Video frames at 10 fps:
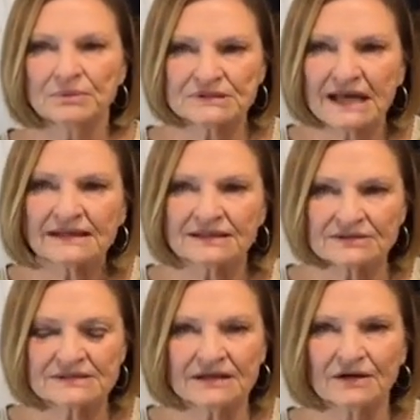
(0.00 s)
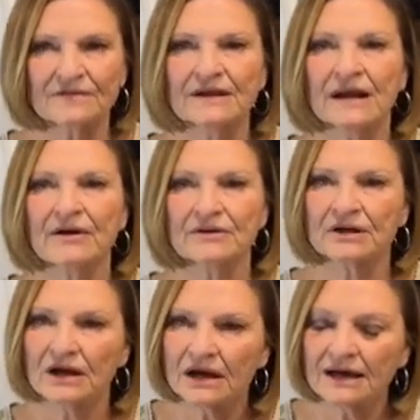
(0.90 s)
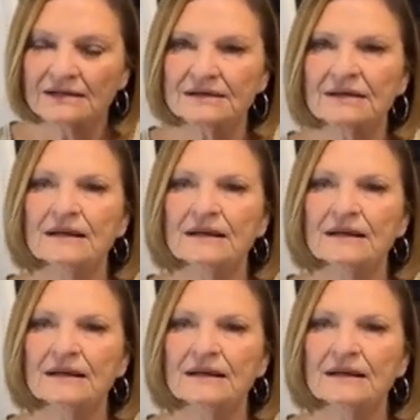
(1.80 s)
protect ourselves and our gut.